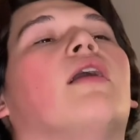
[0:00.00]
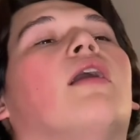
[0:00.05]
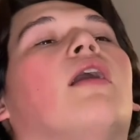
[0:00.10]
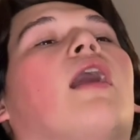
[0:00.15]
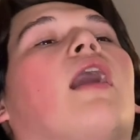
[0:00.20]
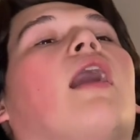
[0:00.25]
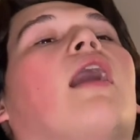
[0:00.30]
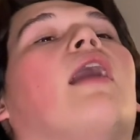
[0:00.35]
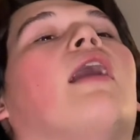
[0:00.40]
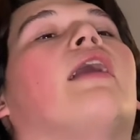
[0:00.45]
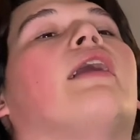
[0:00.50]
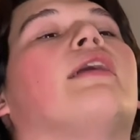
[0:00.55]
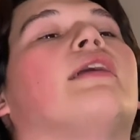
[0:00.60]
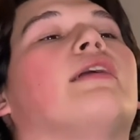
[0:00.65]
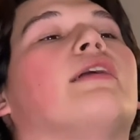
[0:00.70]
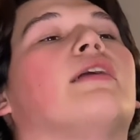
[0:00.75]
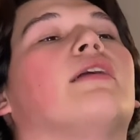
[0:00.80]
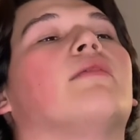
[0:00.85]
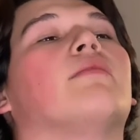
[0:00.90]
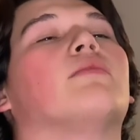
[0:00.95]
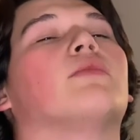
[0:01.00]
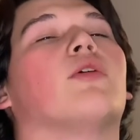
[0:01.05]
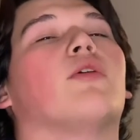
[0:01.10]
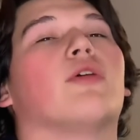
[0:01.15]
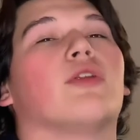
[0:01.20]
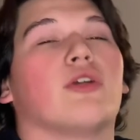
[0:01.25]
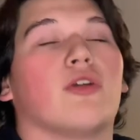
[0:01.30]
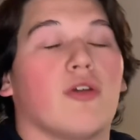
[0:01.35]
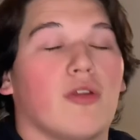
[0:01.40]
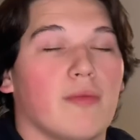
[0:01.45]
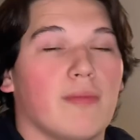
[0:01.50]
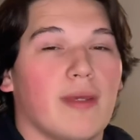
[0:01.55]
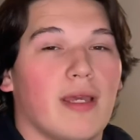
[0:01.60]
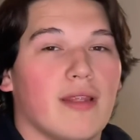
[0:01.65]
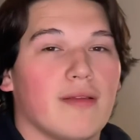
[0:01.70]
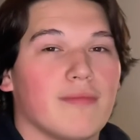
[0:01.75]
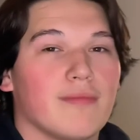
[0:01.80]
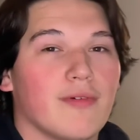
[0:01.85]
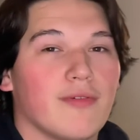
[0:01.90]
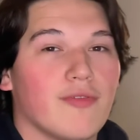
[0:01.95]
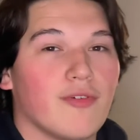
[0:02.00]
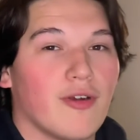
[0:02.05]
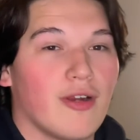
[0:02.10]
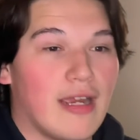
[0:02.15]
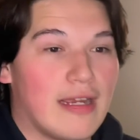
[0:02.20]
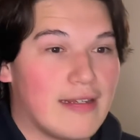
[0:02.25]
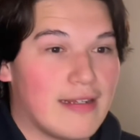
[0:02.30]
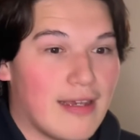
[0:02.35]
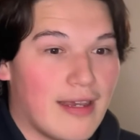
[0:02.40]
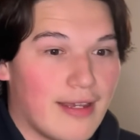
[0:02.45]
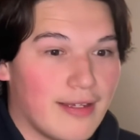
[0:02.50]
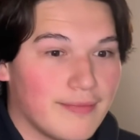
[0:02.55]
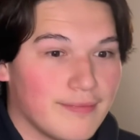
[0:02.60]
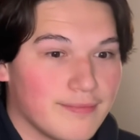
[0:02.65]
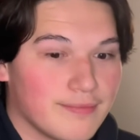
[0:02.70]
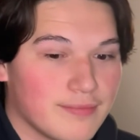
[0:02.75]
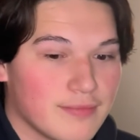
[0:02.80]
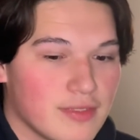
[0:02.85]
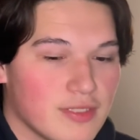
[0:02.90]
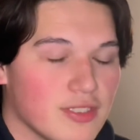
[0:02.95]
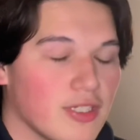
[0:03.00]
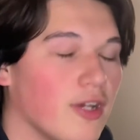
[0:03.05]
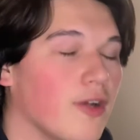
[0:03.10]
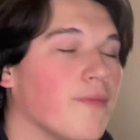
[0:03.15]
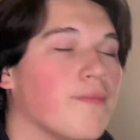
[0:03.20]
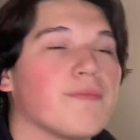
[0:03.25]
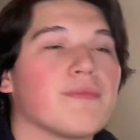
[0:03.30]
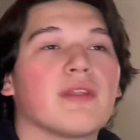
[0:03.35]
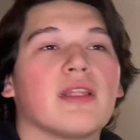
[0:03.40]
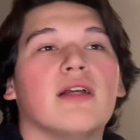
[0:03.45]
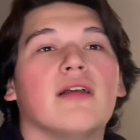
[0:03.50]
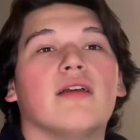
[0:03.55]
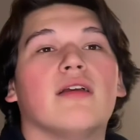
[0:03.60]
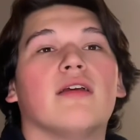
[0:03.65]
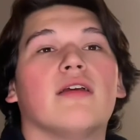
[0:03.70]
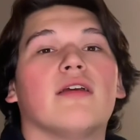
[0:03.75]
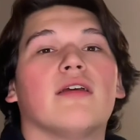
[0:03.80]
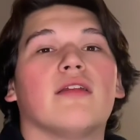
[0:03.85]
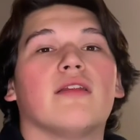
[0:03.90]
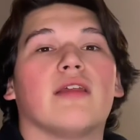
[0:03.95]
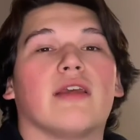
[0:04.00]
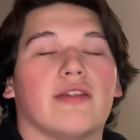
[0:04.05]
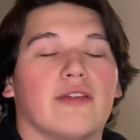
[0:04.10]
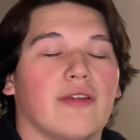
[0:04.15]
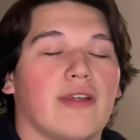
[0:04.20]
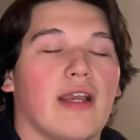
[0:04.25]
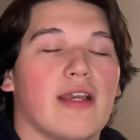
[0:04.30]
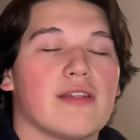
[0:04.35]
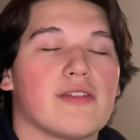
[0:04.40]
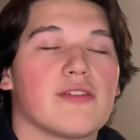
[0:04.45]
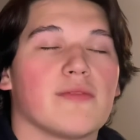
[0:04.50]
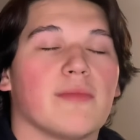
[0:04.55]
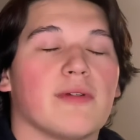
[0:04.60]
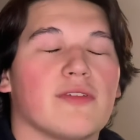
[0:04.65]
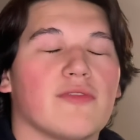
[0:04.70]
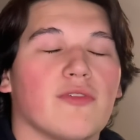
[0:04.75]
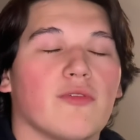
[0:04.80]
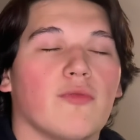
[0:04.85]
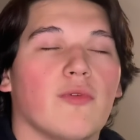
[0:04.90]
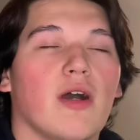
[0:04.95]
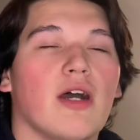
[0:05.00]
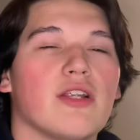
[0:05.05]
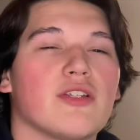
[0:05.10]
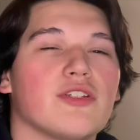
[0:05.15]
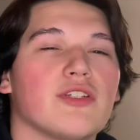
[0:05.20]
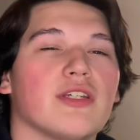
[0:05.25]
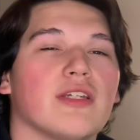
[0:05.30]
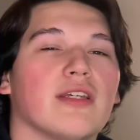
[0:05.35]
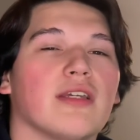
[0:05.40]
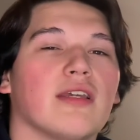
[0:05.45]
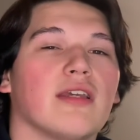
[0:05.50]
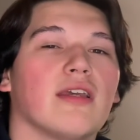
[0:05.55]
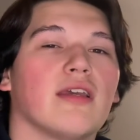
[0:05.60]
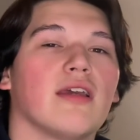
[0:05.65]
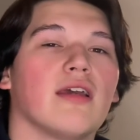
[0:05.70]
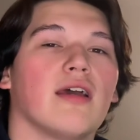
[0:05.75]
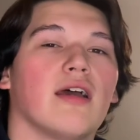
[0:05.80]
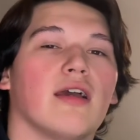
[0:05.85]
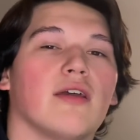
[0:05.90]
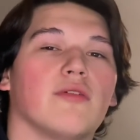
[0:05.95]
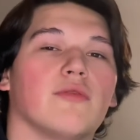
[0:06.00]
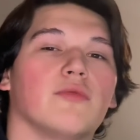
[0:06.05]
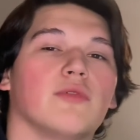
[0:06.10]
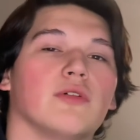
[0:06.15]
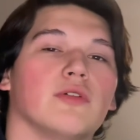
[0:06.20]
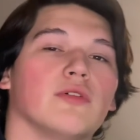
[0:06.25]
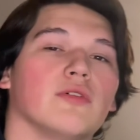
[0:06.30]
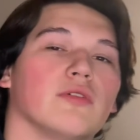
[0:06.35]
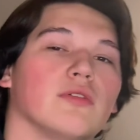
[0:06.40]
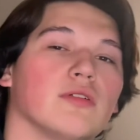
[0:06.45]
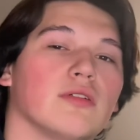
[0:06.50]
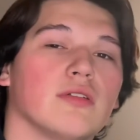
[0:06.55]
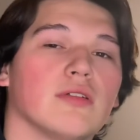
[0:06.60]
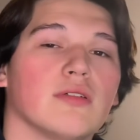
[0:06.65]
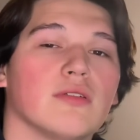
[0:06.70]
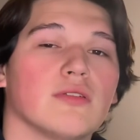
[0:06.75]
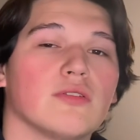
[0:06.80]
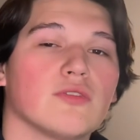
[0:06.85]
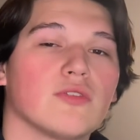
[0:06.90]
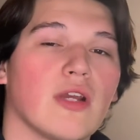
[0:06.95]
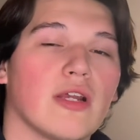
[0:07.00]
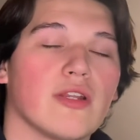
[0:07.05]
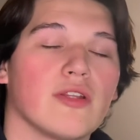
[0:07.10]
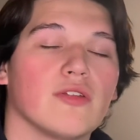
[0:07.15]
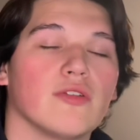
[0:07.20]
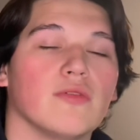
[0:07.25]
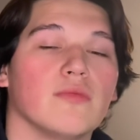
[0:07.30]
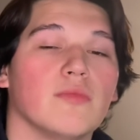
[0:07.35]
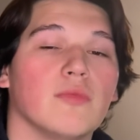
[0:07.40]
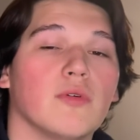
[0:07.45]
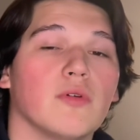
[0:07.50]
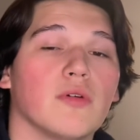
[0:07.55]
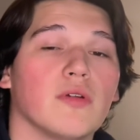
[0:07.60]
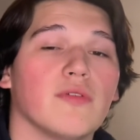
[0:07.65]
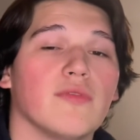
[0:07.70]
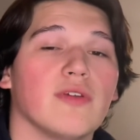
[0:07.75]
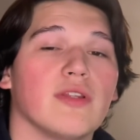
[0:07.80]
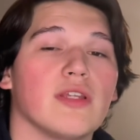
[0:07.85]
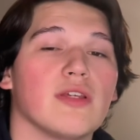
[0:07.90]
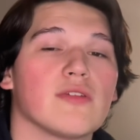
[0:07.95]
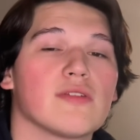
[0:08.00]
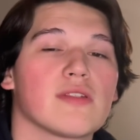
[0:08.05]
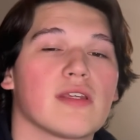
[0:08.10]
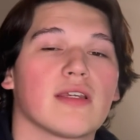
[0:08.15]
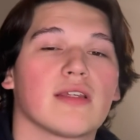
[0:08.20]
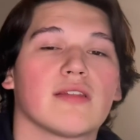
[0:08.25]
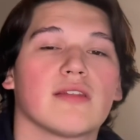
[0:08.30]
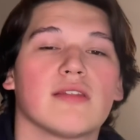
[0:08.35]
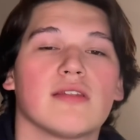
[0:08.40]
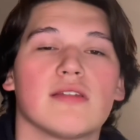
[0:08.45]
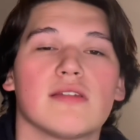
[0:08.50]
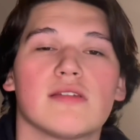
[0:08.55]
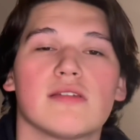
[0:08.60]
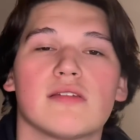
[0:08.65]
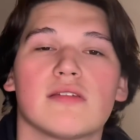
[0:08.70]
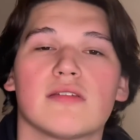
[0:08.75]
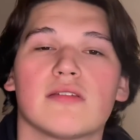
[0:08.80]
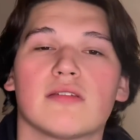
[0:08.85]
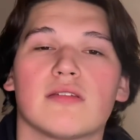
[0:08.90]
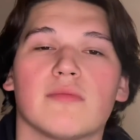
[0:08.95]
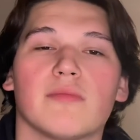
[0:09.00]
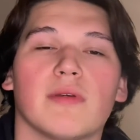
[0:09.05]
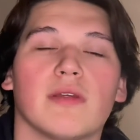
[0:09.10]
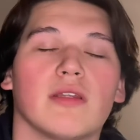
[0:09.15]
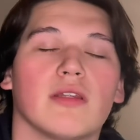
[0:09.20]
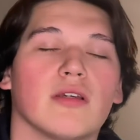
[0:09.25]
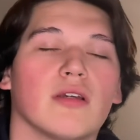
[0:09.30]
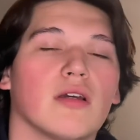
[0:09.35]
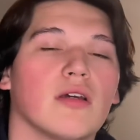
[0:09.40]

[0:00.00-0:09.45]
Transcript: I am going to go to bed before I die. So thank you guys so much for watching. I will try to do more videos like this, depending